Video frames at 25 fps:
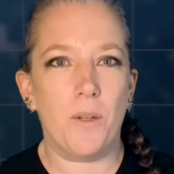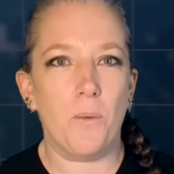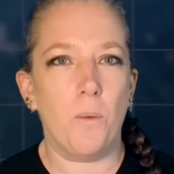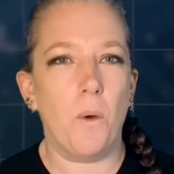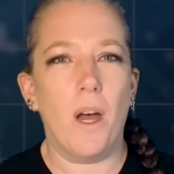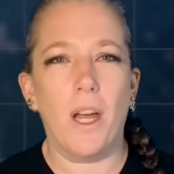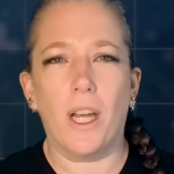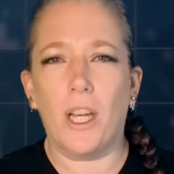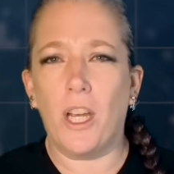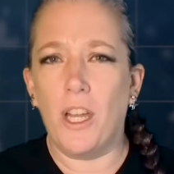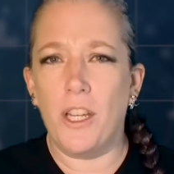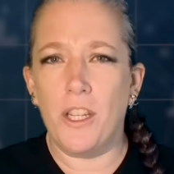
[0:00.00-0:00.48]

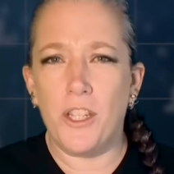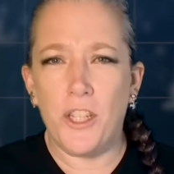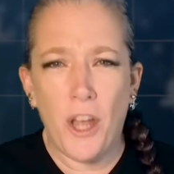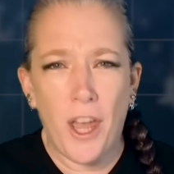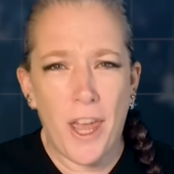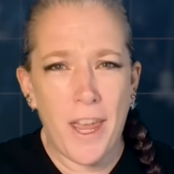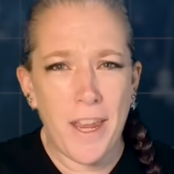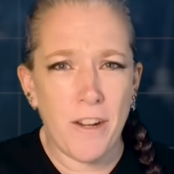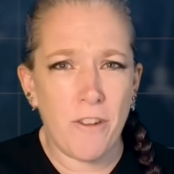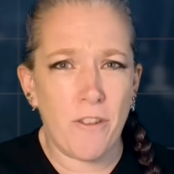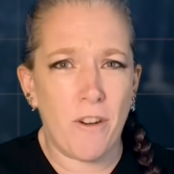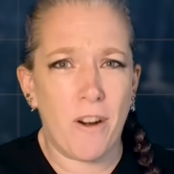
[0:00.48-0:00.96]
were
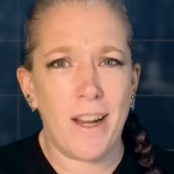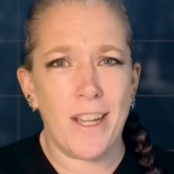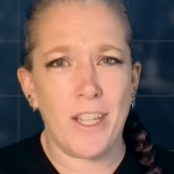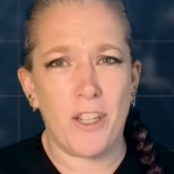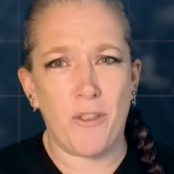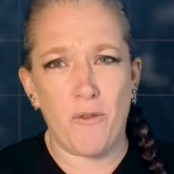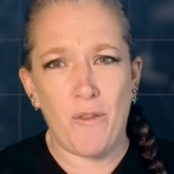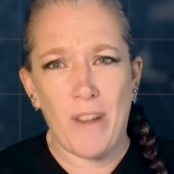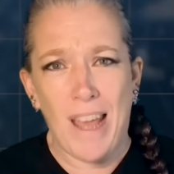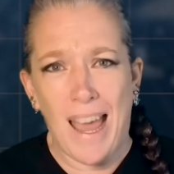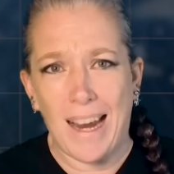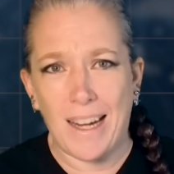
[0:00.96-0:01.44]

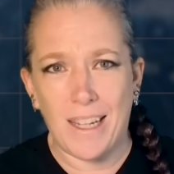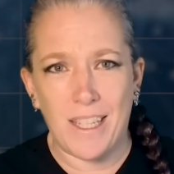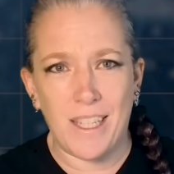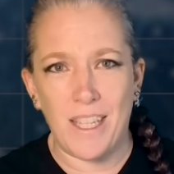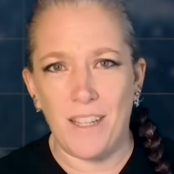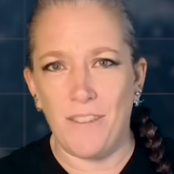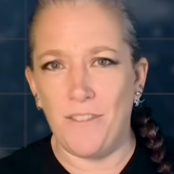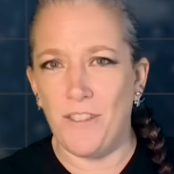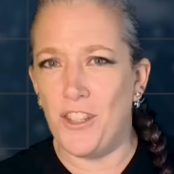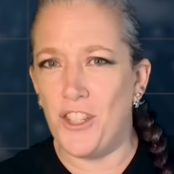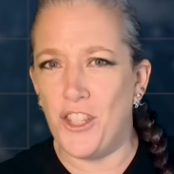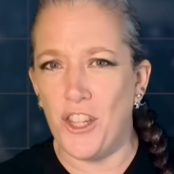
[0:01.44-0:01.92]
containerized,
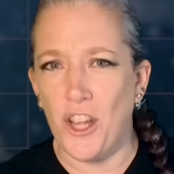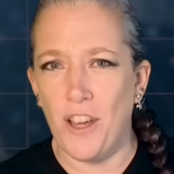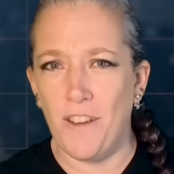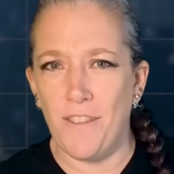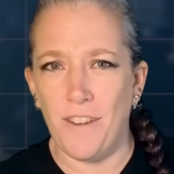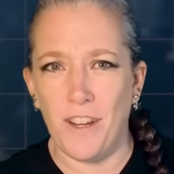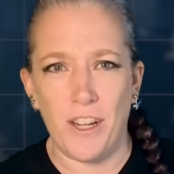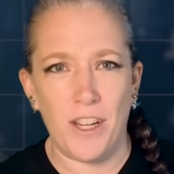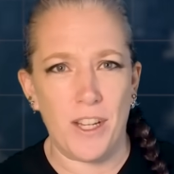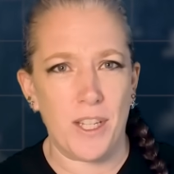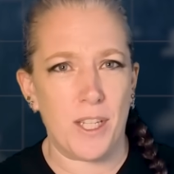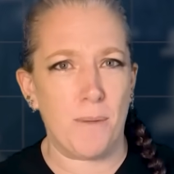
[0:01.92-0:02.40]
reactive,
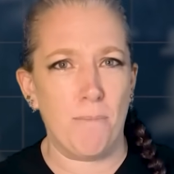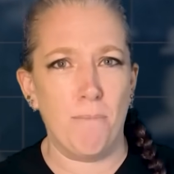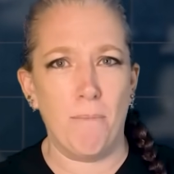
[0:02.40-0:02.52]
serverless,